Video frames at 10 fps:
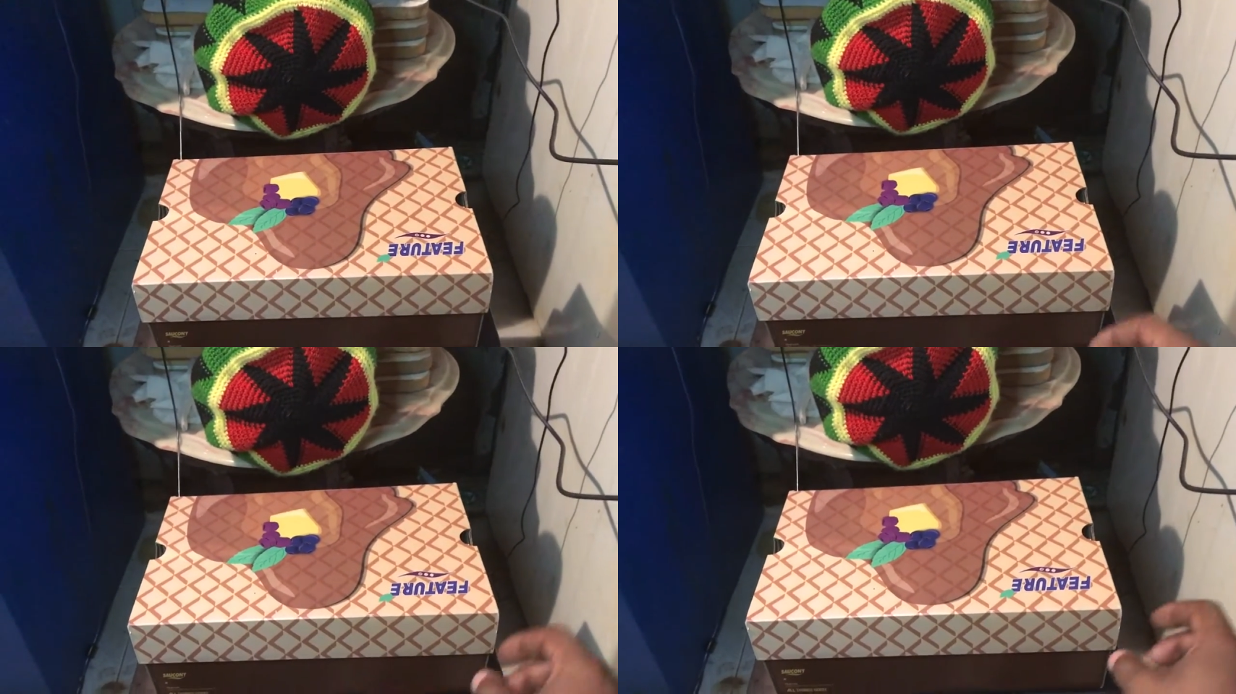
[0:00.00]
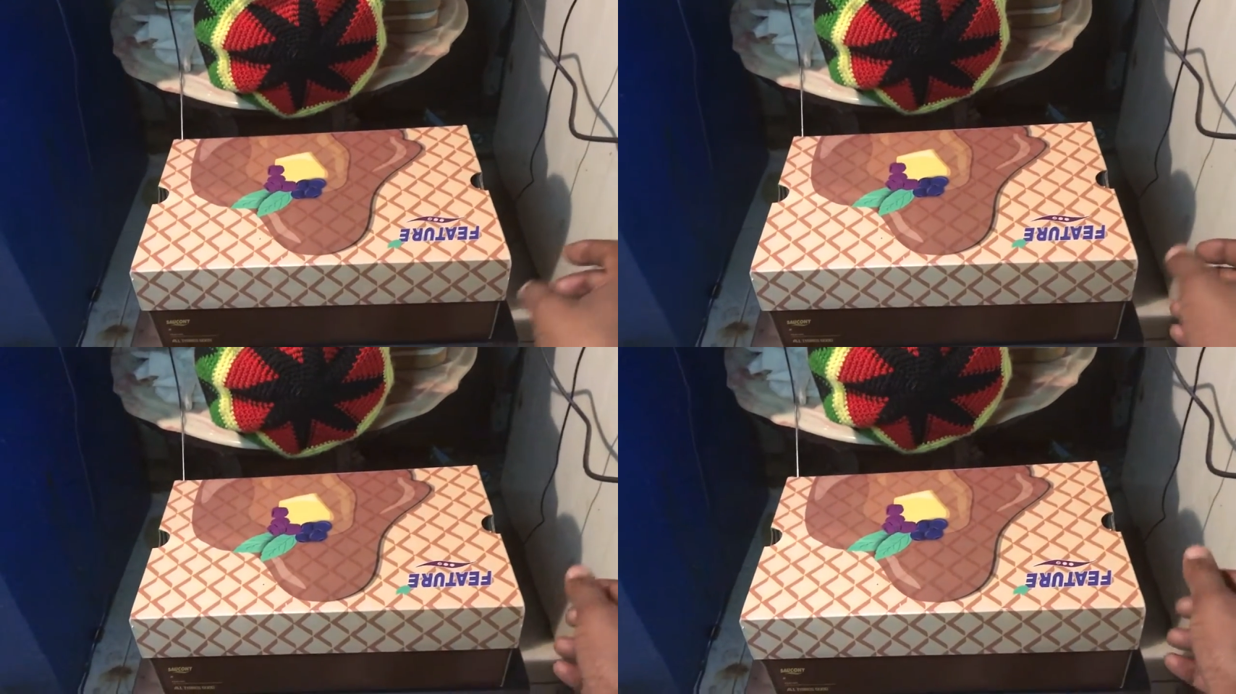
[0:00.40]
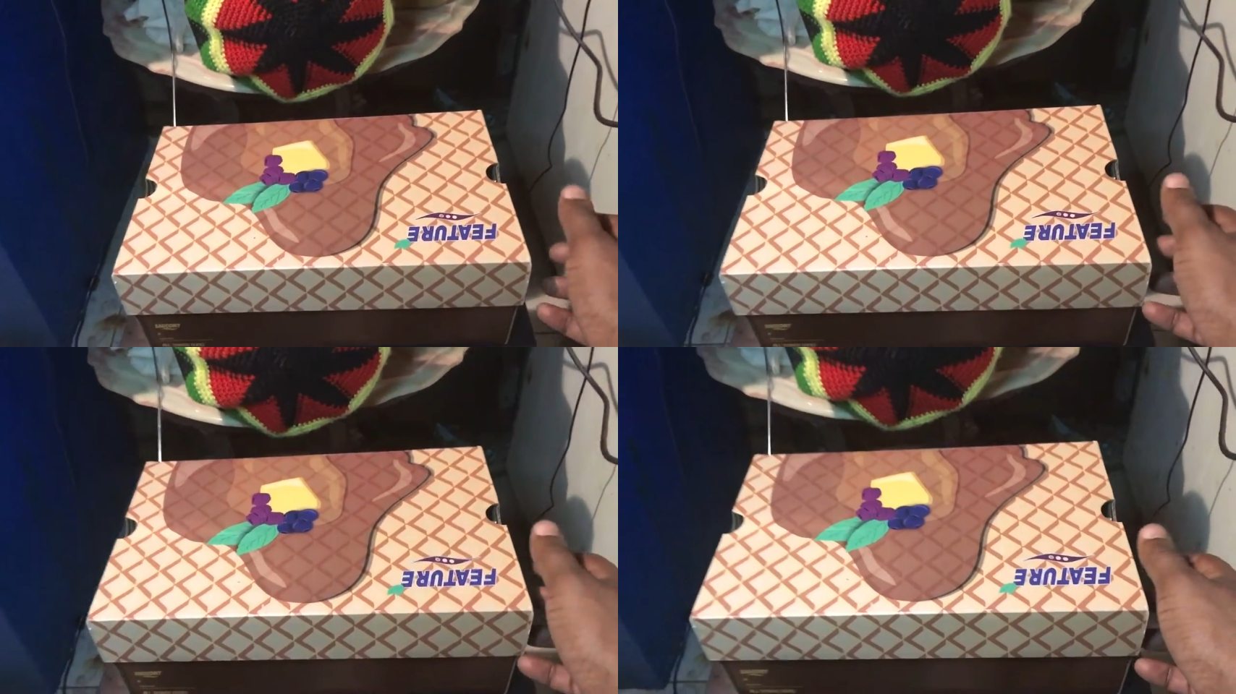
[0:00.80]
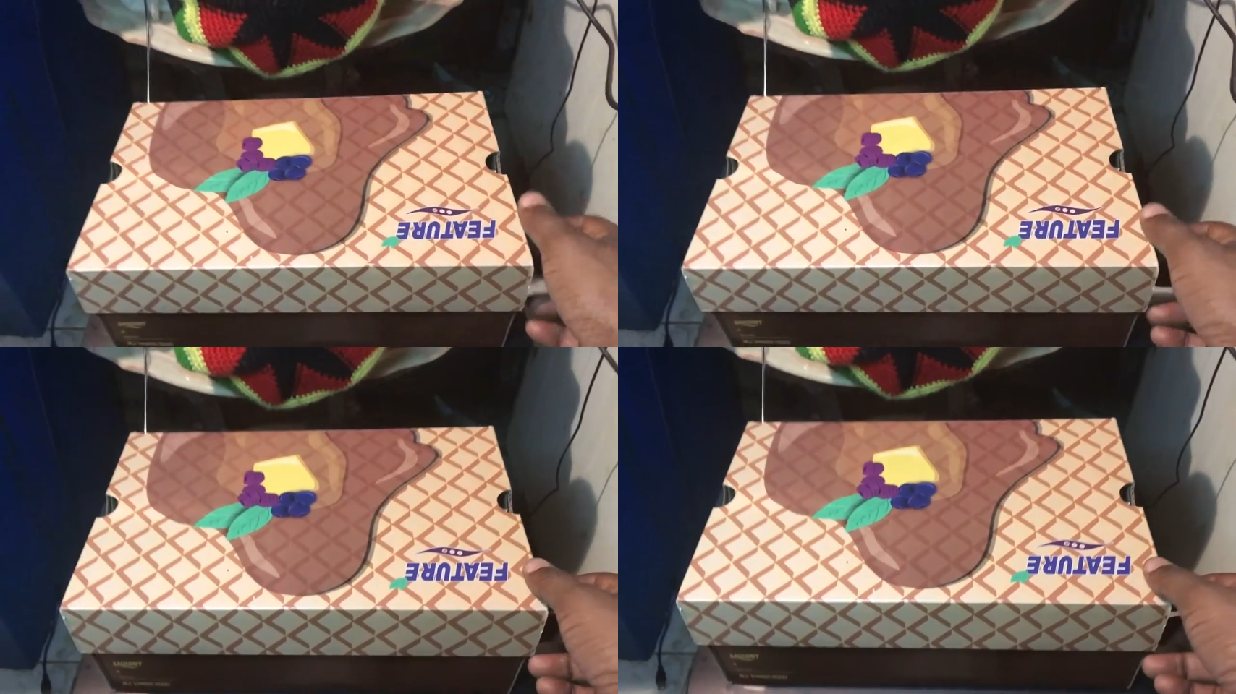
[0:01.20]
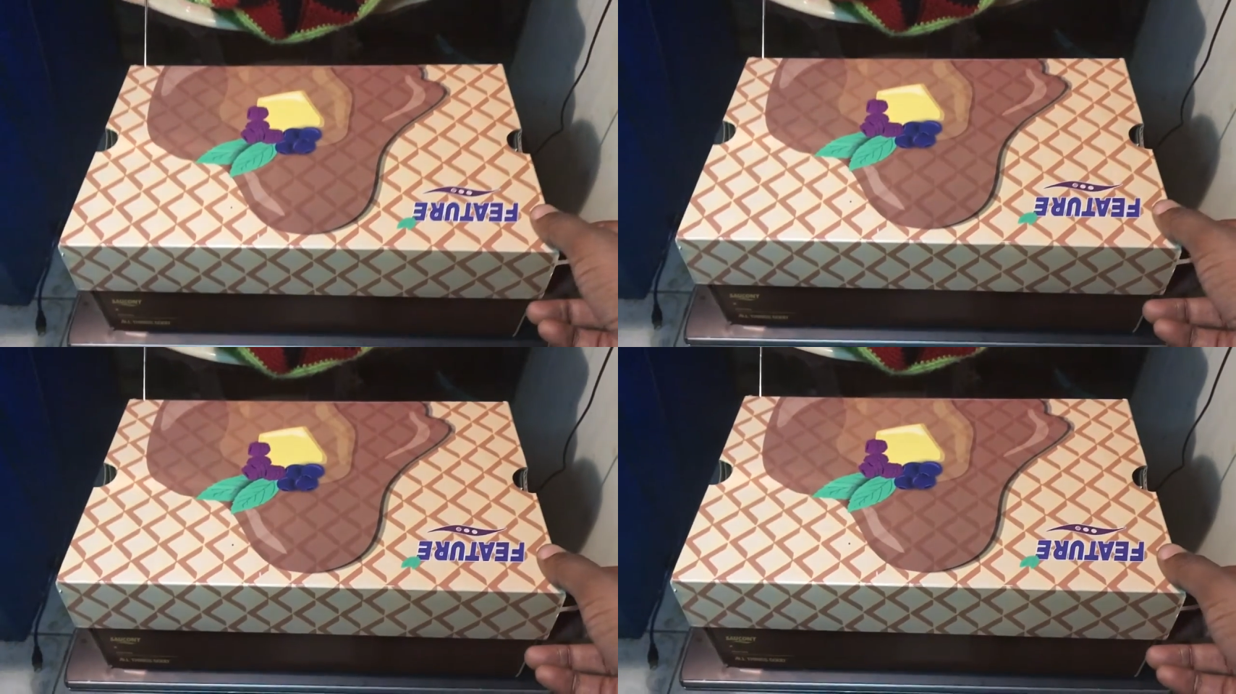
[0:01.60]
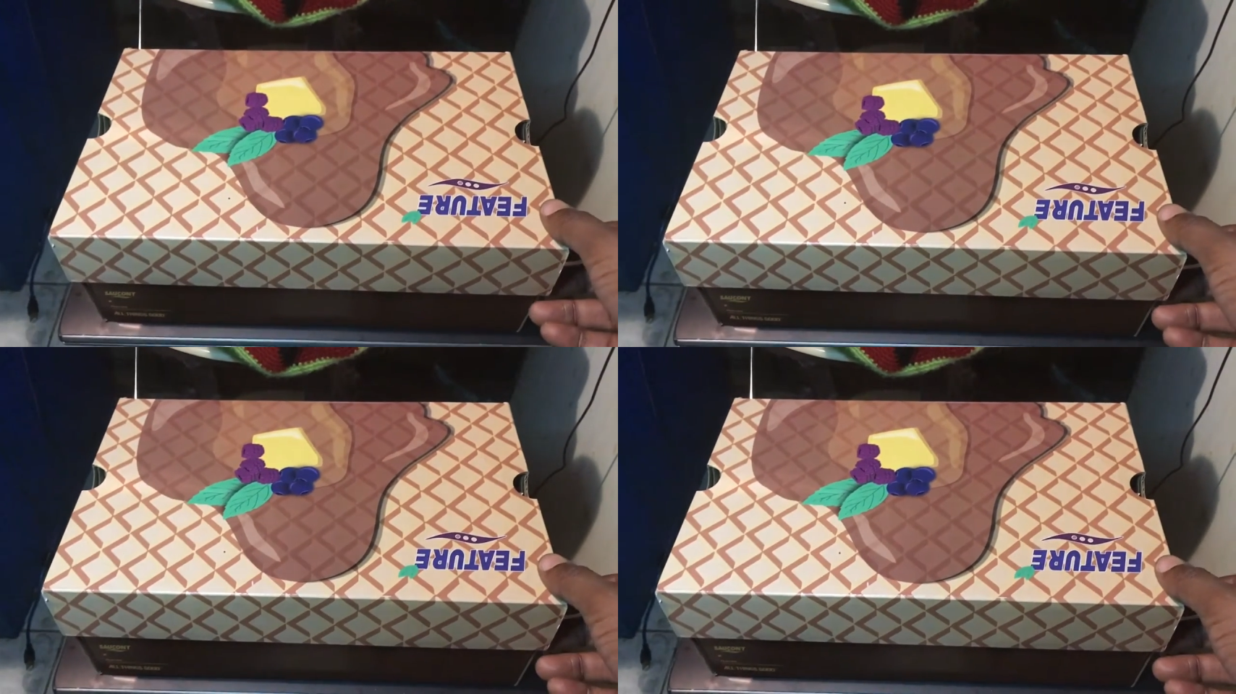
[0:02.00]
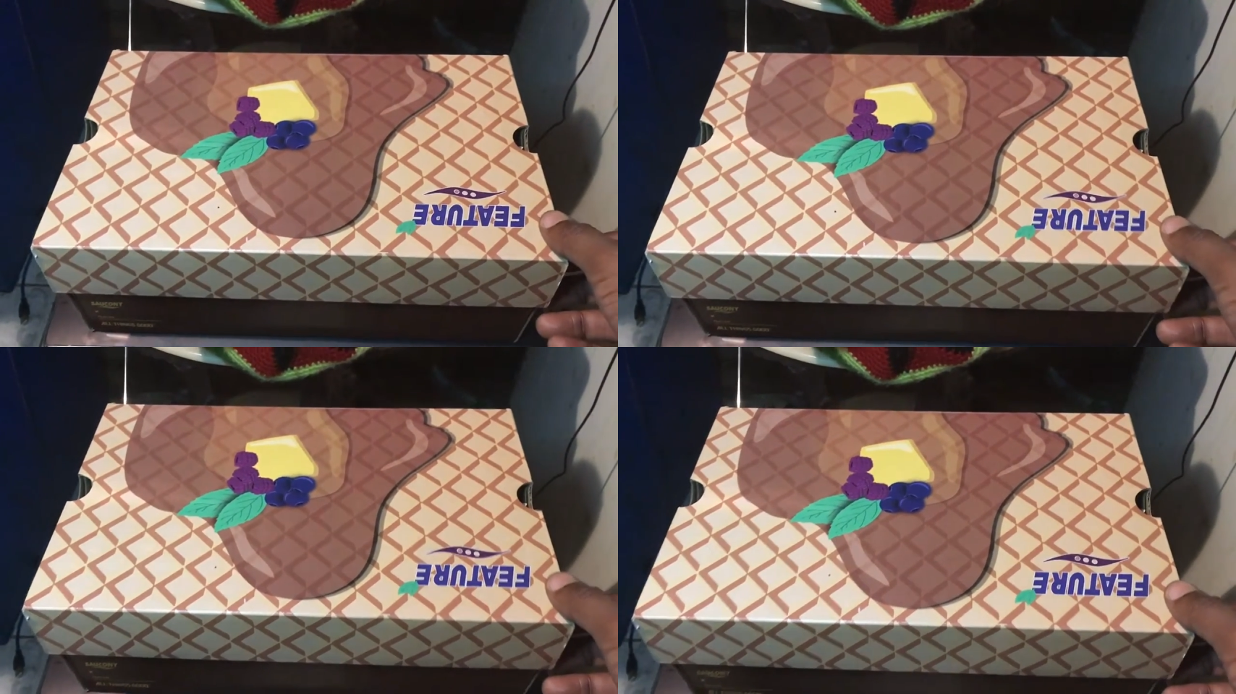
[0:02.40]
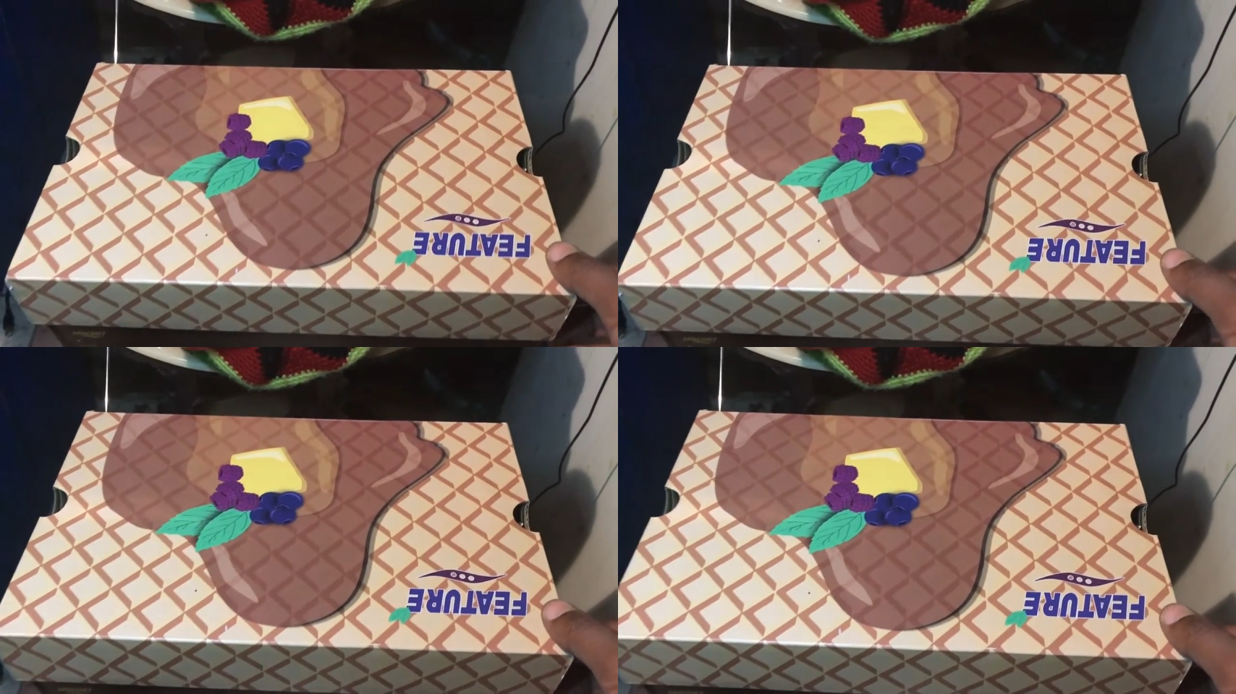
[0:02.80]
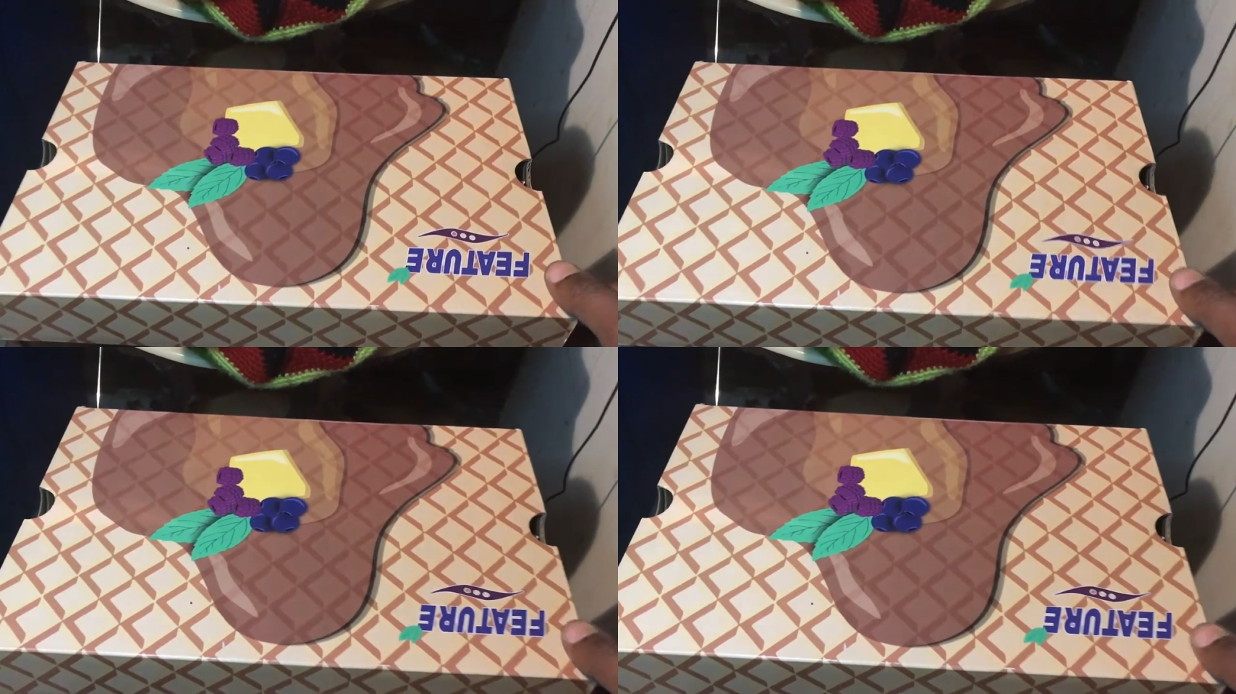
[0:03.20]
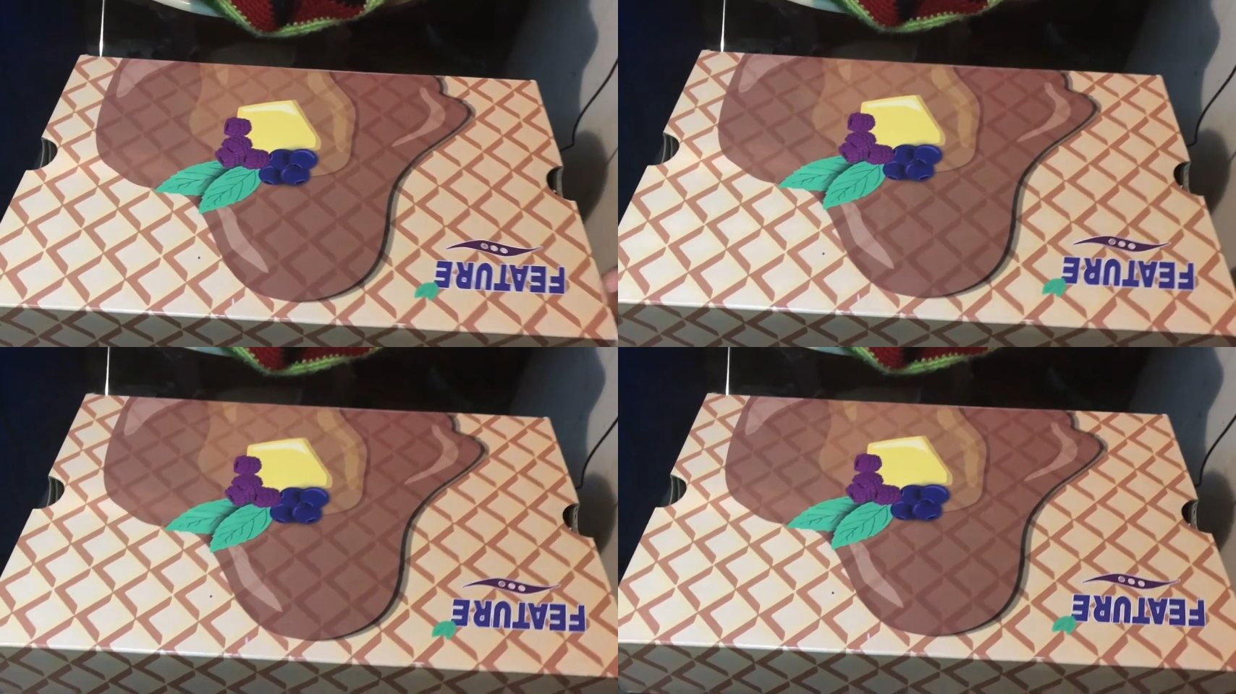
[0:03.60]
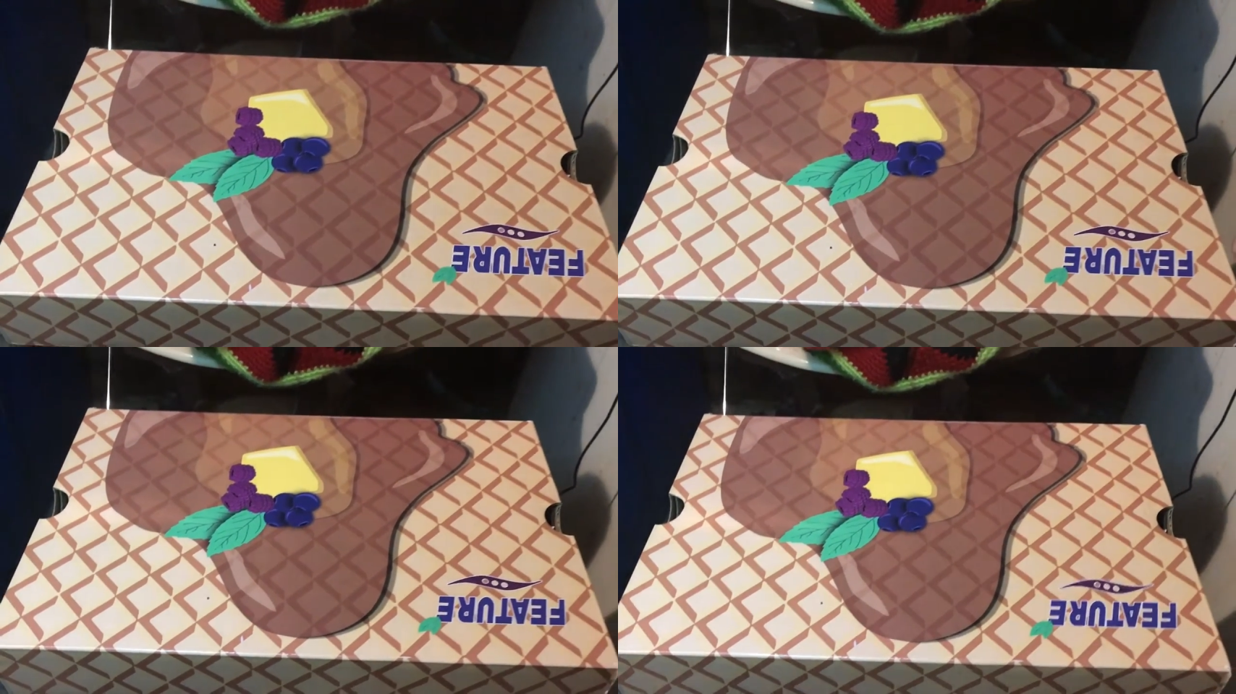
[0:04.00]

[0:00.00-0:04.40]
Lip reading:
(no speaker visible)